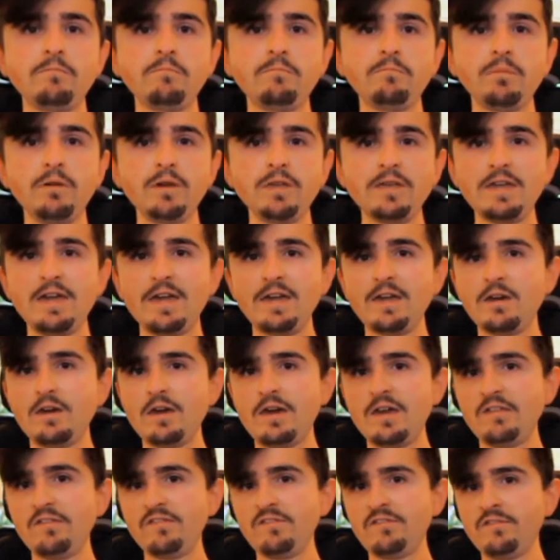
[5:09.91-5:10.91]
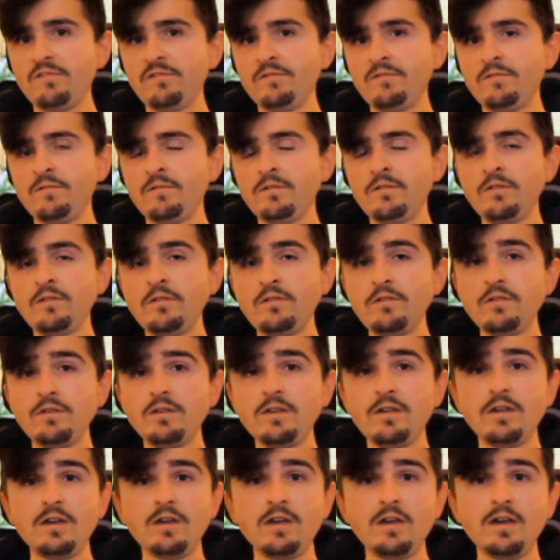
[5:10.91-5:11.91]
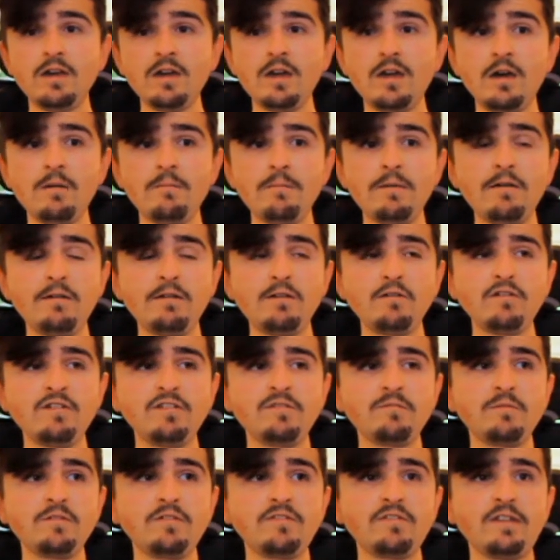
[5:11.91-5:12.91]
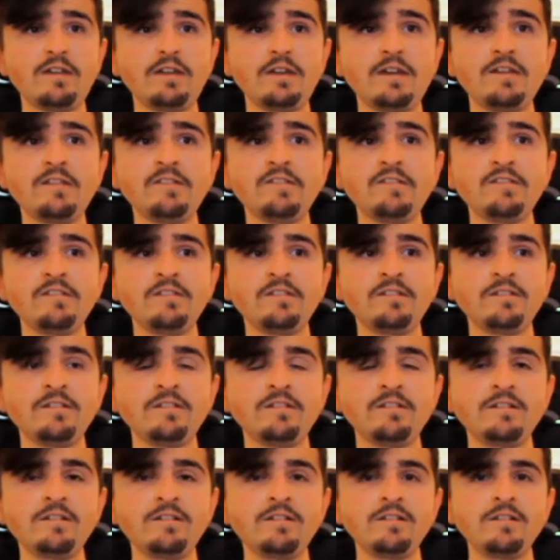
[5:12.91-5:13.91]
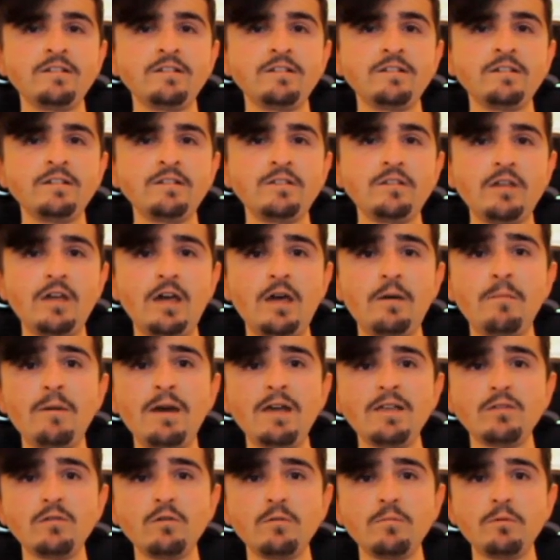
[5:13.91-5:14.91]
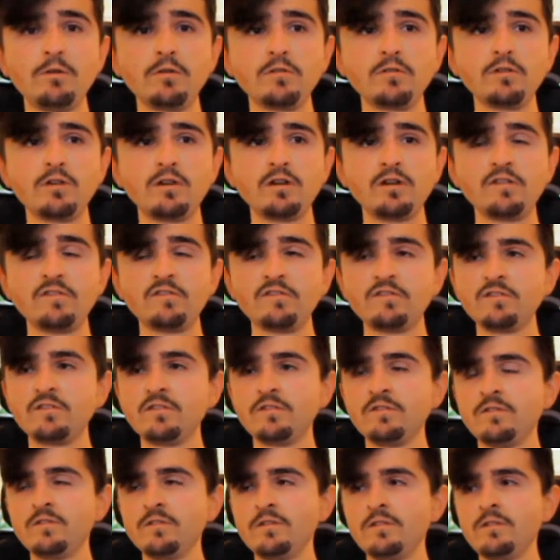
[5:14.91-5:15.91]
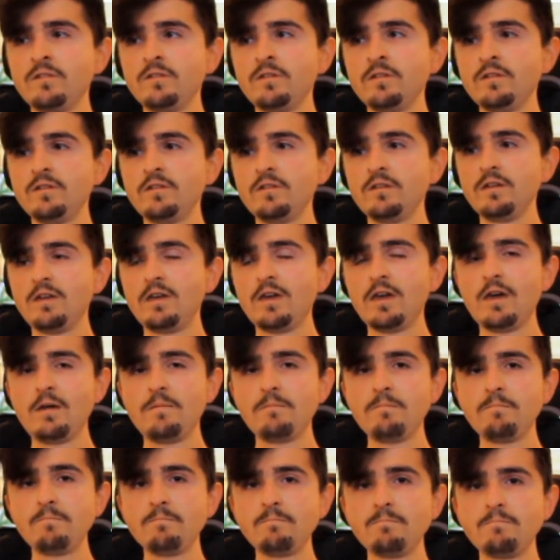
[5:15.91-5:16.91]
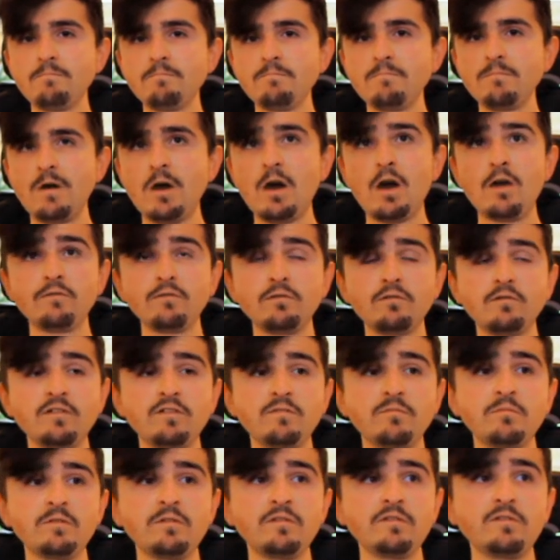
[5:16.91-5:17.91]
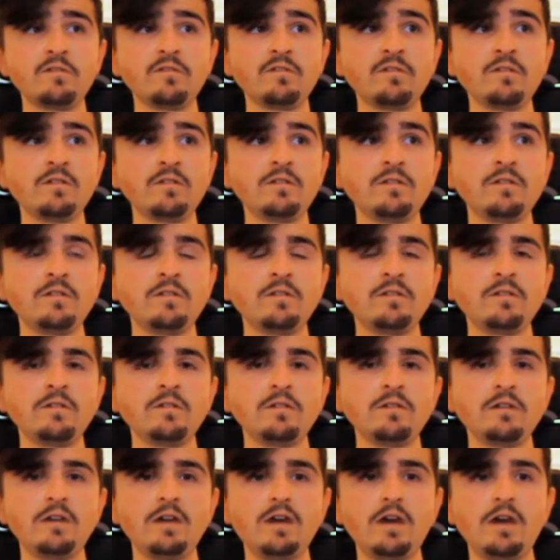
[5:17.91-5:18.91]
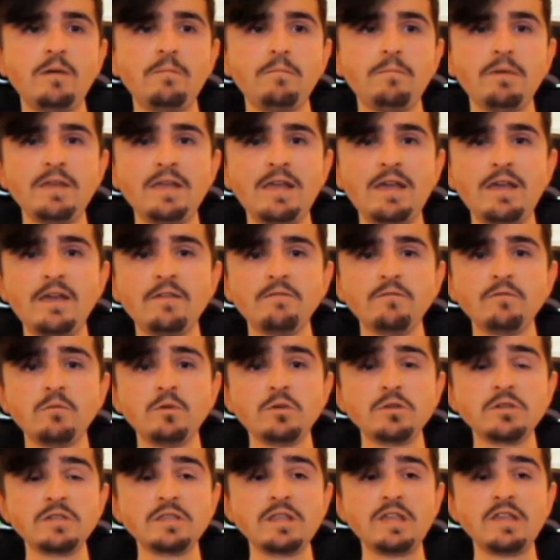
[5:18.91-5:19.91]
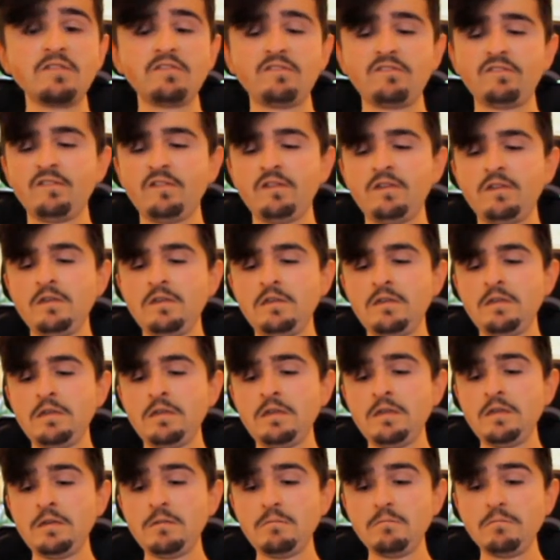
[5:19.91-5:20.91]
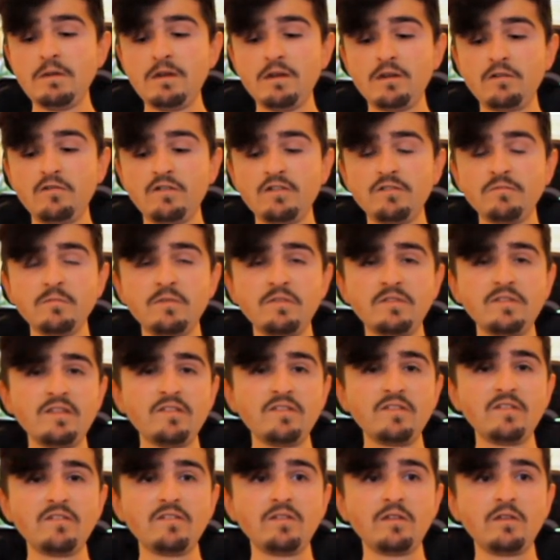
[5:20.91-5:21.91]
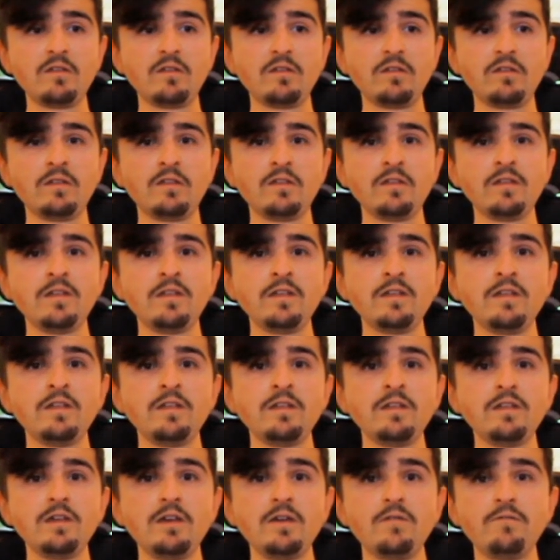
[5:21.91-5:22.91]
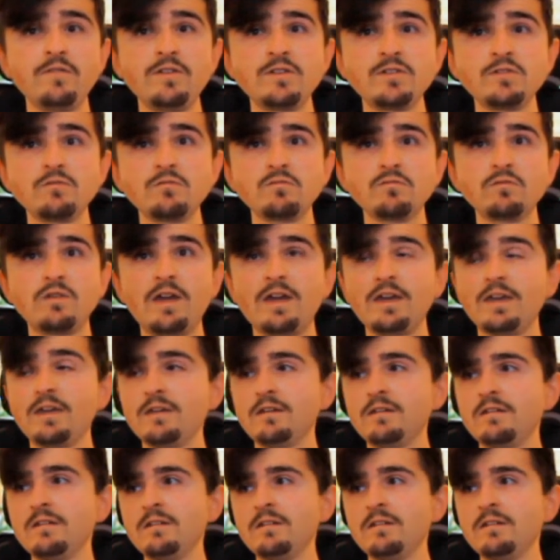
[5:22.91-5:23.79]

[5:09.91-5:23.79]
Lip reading: But yeah, guys, Merry Christmas, I guess. I might do a podcast after Christmas. But yeah, if you're watching this, Merry Christmas. This is the official, like,